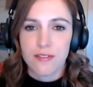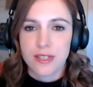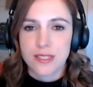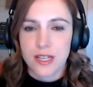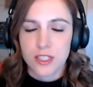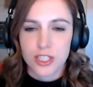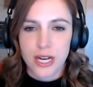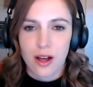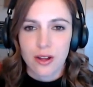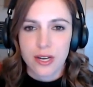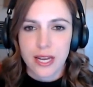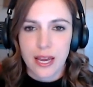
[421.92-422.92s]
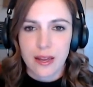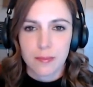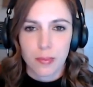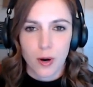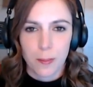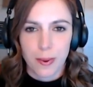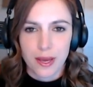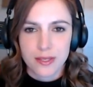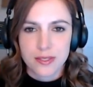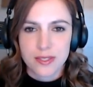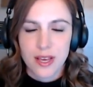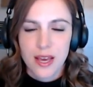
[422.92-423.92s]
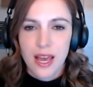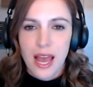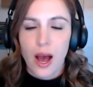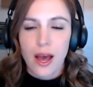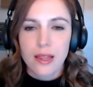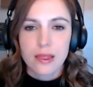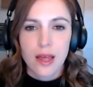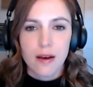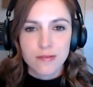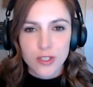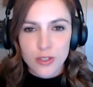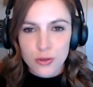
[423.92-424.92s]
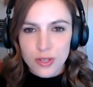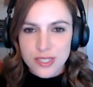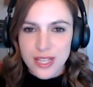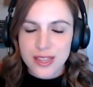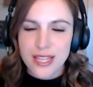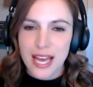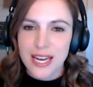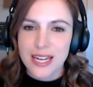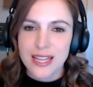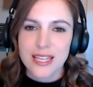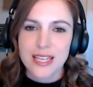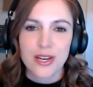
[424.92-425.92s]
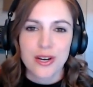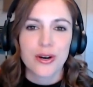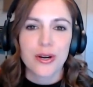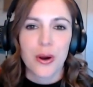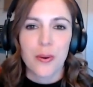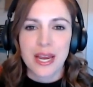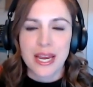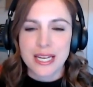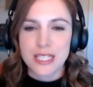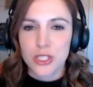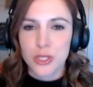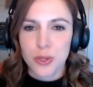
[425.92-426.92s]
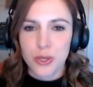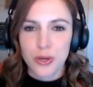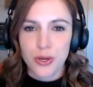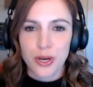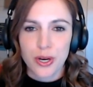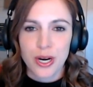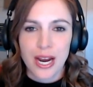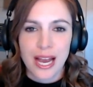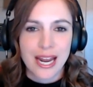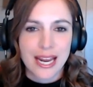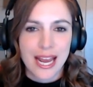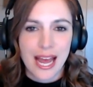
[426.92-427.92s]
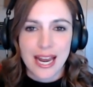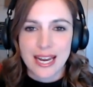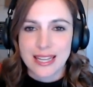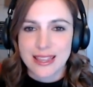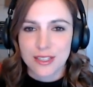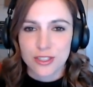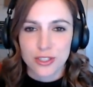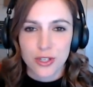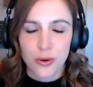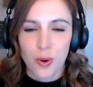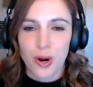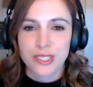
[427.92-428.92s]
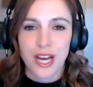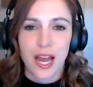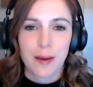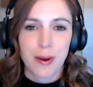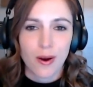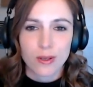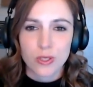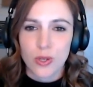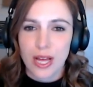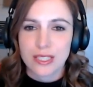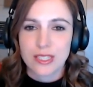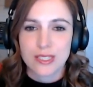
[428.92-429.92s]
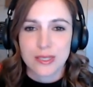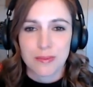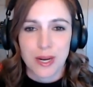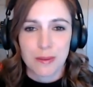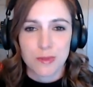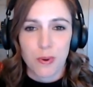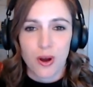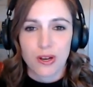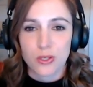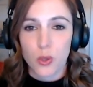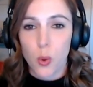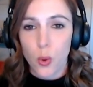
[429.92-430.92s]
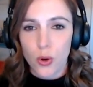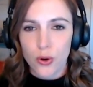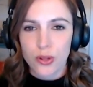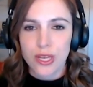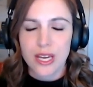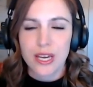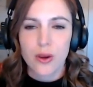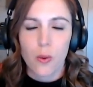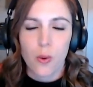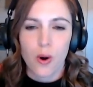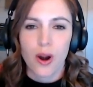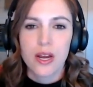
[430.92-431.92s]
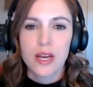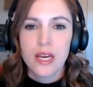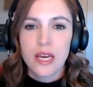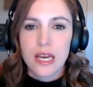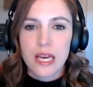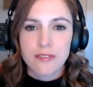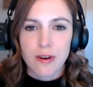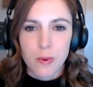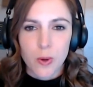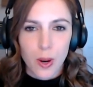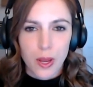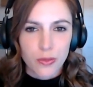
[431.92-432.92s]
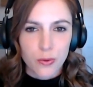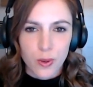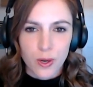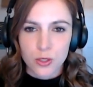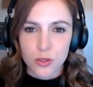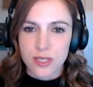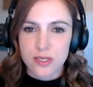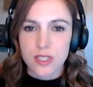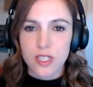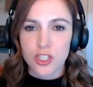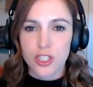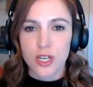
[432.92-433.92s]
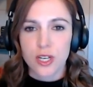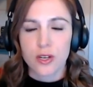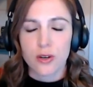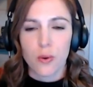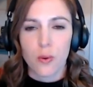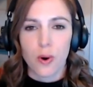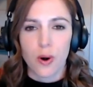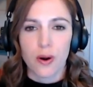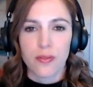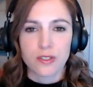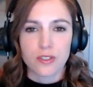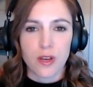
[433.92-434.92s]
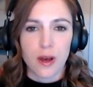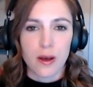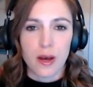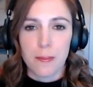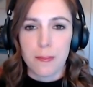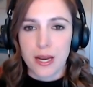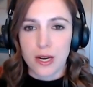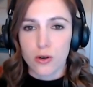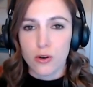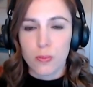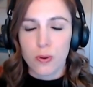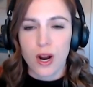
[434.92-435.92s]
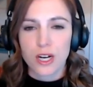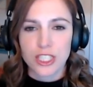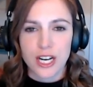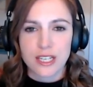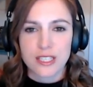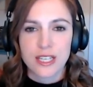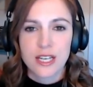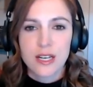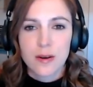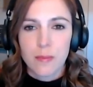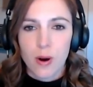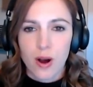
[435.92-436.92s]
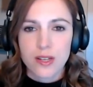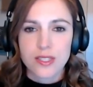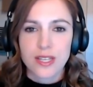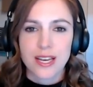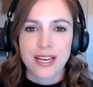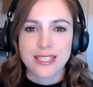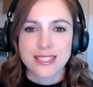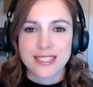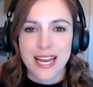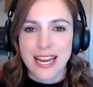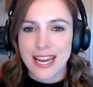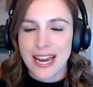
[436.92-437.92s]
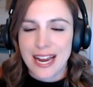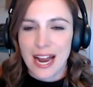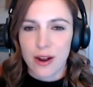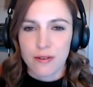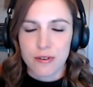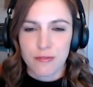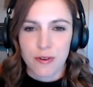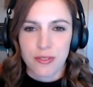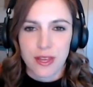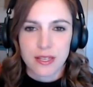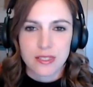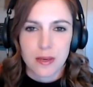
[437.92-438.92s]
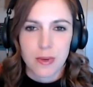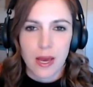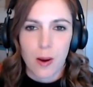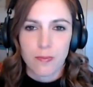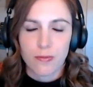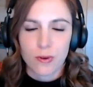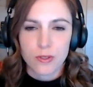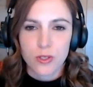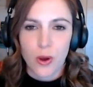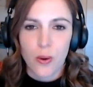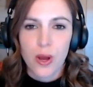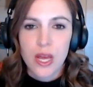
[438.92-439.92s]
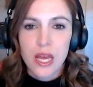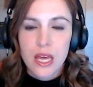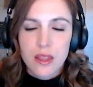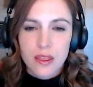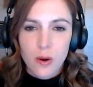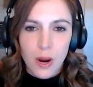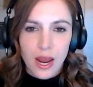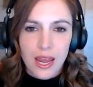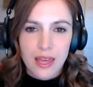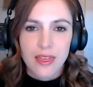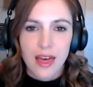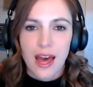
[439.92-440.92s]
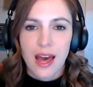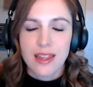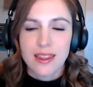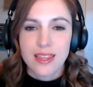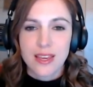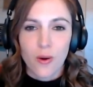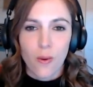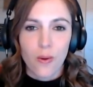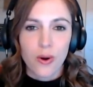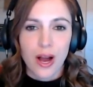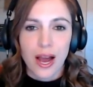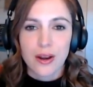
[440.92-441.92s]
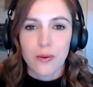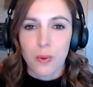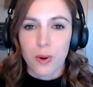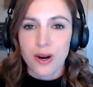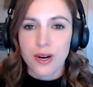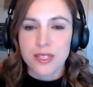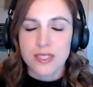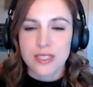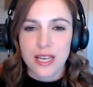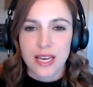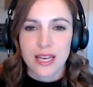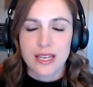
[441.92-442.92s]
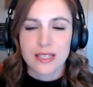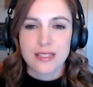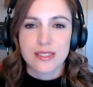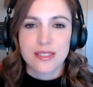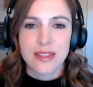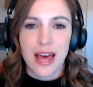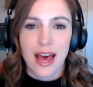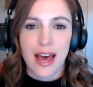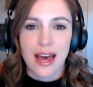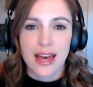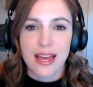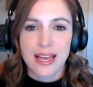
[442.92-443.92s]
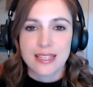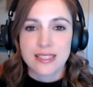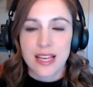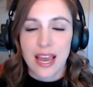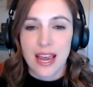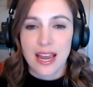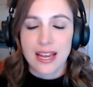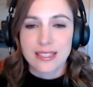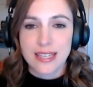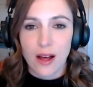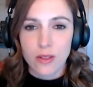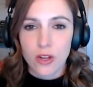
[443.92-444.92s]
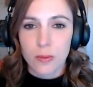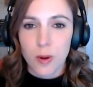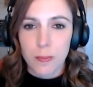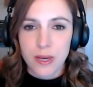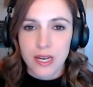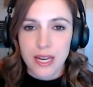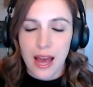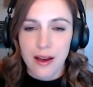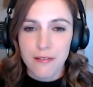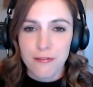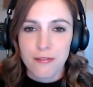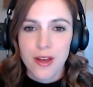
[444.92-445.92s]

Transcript: intentionality and purpose. I love to do this at the end of the year, going into a new year. And again, there's no wrong time. I also like to sometimes pause quarterly, or if I'm going through a transition or there's a big new project, pausing and taking account of different things can be helpful. So the way that the goal guide works is that it's a downloadable PDF.